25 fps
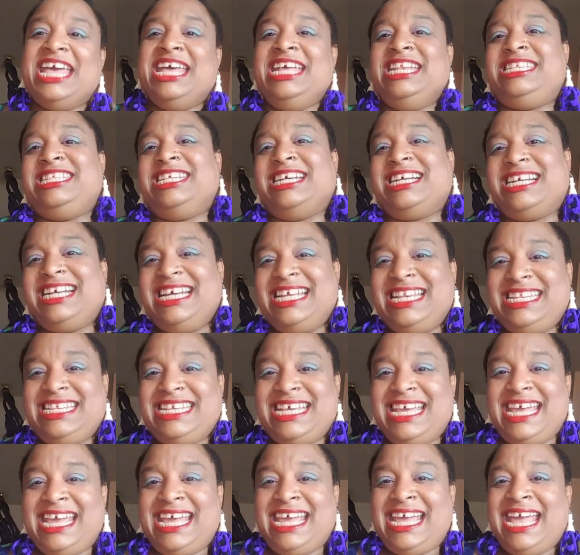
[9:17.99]
It's a good
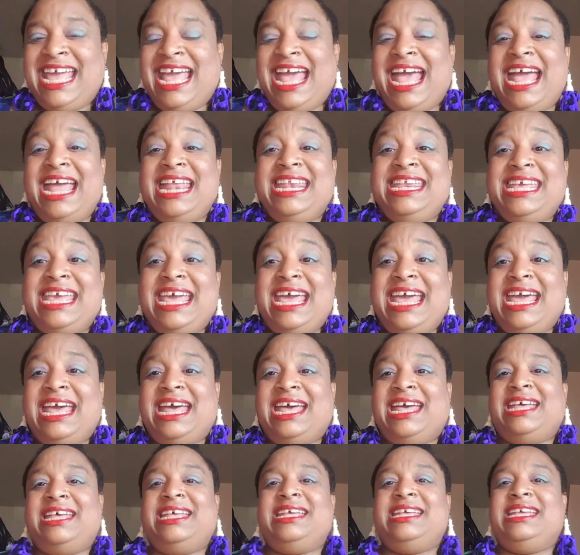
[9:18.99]
day, and
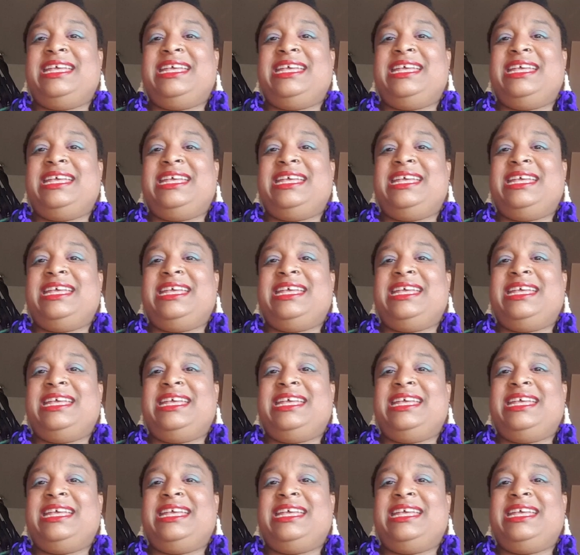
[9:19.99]
yeah,